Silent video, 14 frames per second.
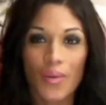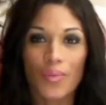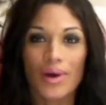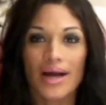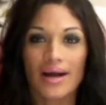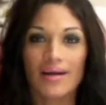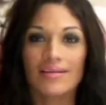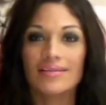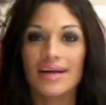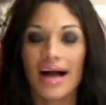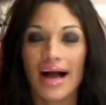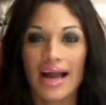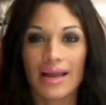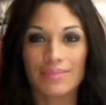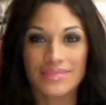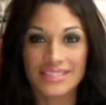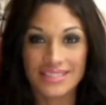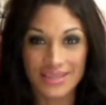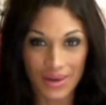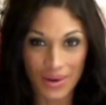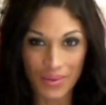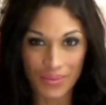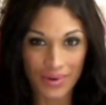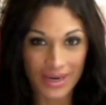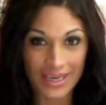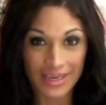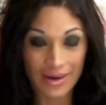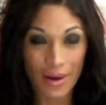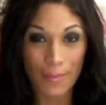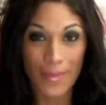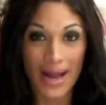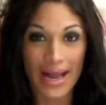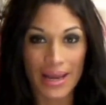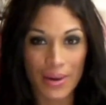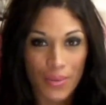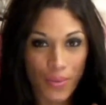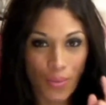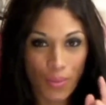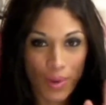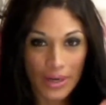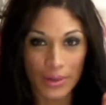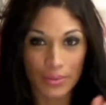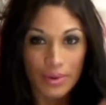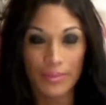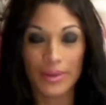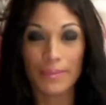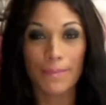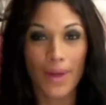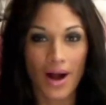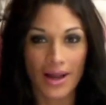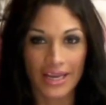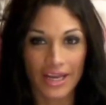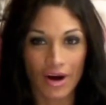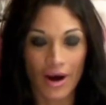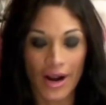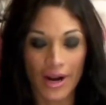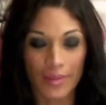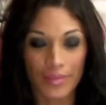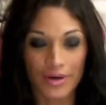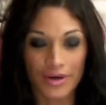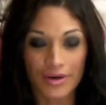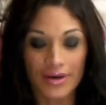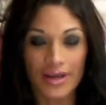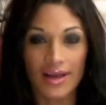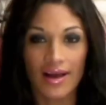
well, I'm still working on my Wonder Woman body armor.